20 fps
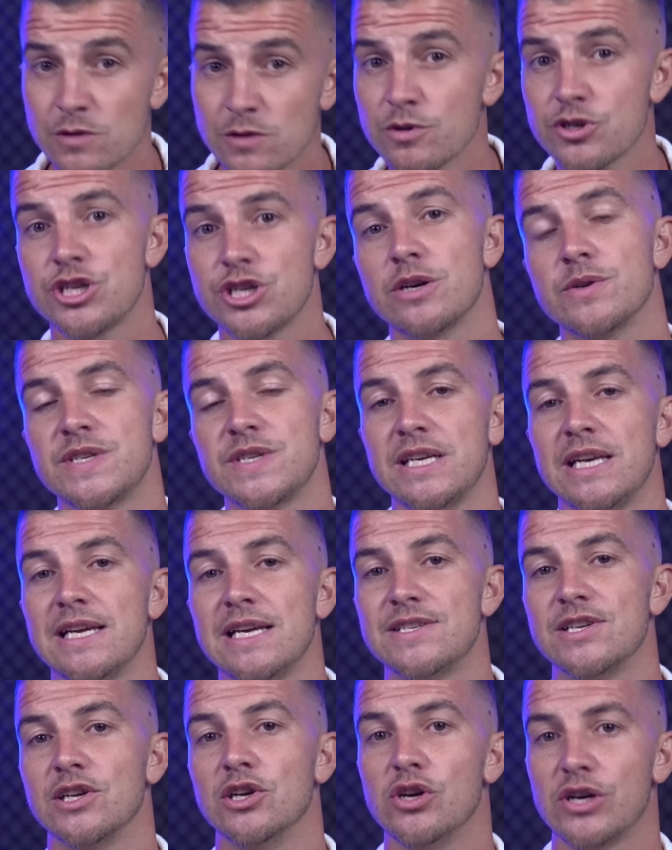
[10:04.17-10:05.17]
That's what Chelsea
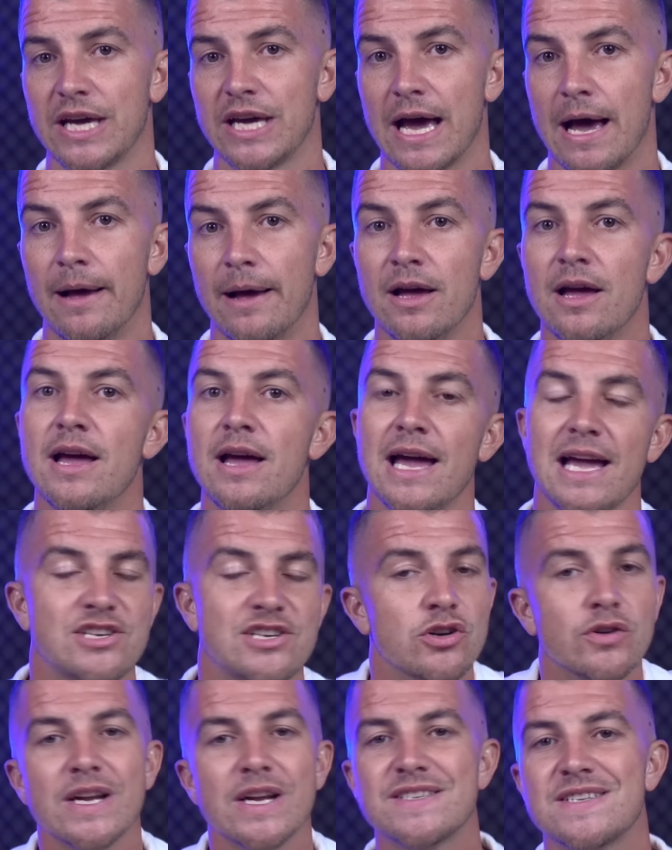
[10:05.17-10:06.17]
need to look at.
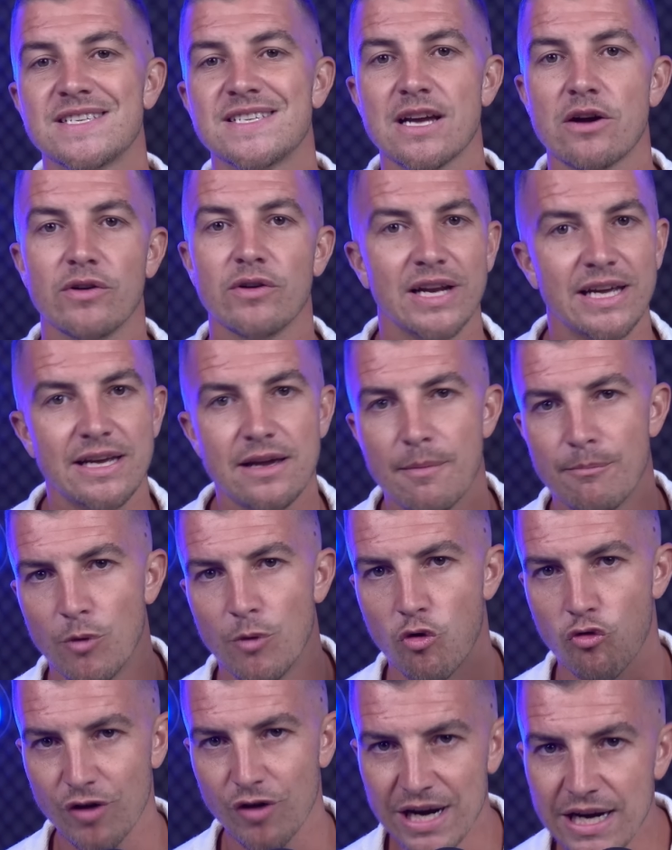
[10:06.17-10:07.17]
It's not necessarily
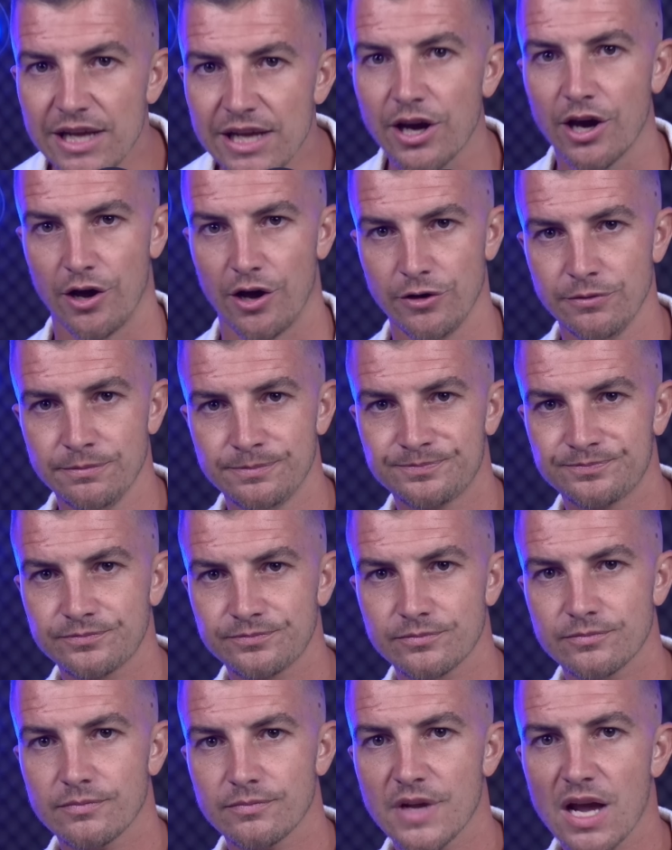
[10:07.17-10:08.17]
Mourinho
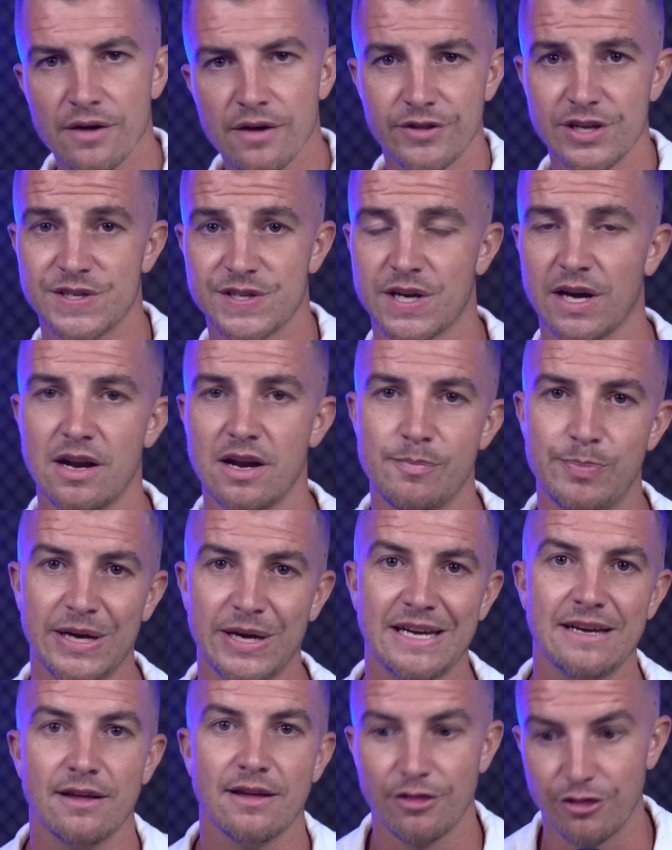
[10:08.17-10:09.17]
that's going to
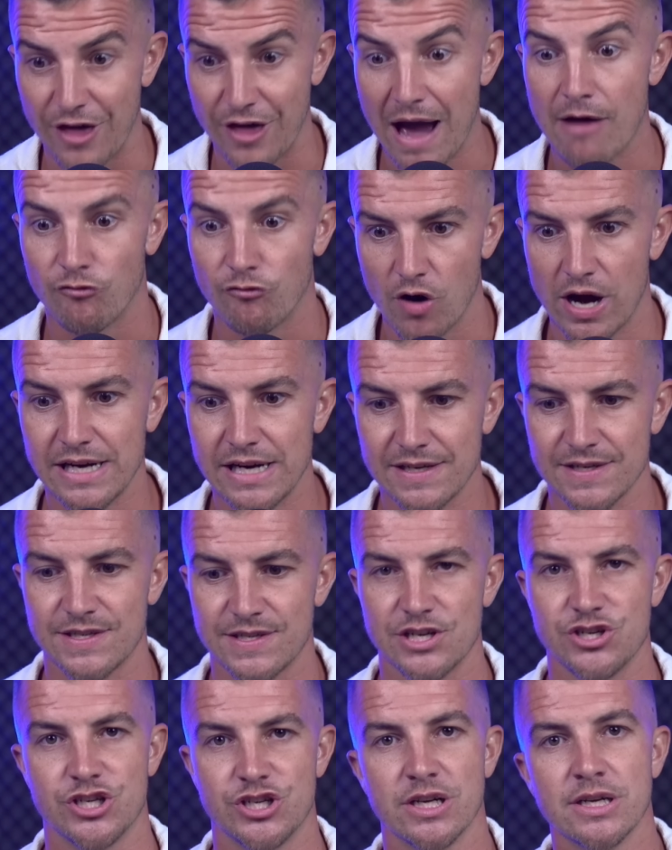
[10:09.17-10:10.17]
be that right
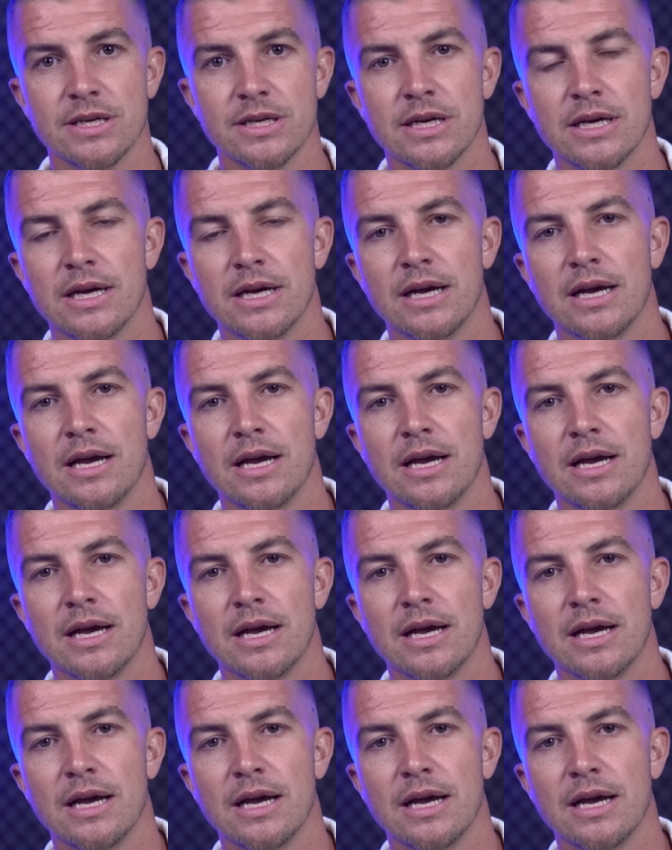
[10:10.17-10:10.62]
decision,